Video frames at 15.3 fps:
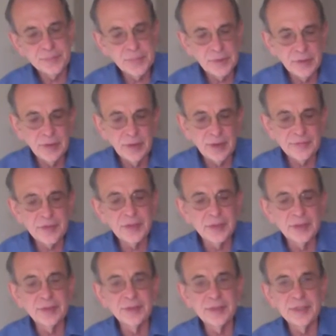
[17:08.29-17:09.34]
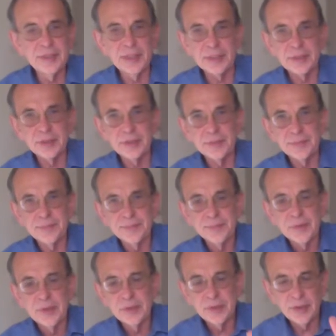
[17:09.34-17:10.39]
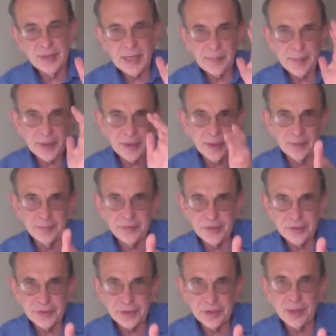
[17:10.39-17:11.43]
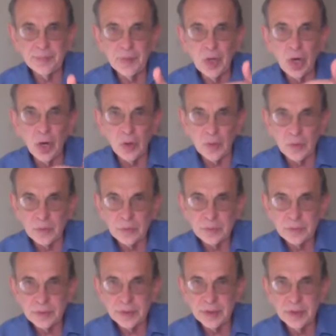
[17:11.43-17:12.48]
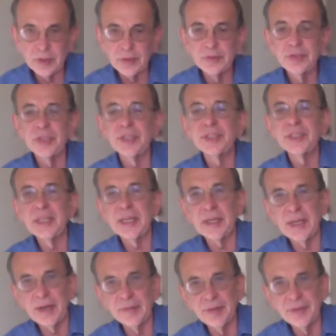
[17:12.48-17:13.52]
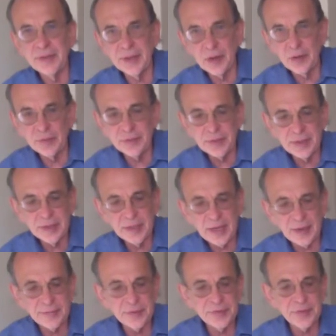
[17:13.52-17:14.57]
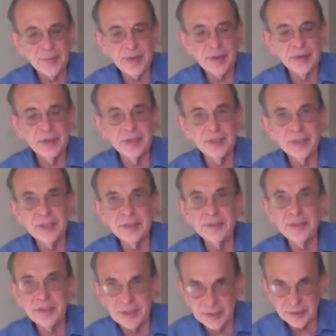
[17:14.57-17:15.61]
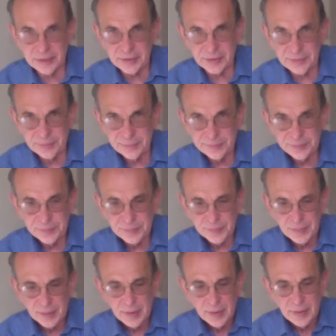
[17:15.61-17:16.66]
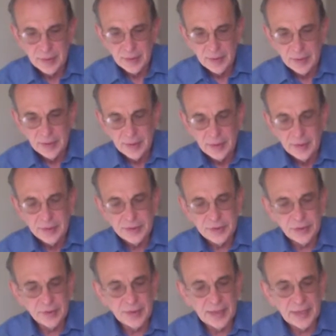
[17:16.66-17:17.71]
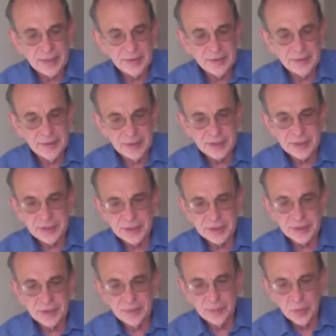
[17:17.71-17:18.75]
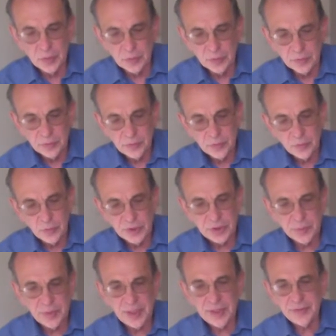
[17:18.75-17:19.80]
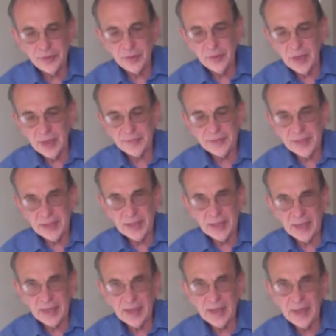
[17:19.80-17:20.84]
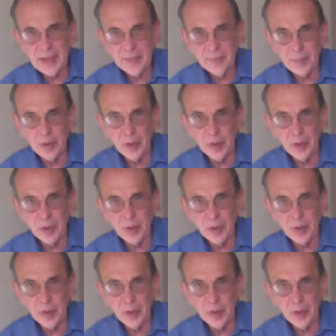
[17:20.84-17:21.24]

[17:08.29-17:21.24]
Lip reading: you have to clear the disk. So that becomes a sub-goal. You don't just get everything over there, you have to somehow clear the disk so that this disk can move, which means you have to get a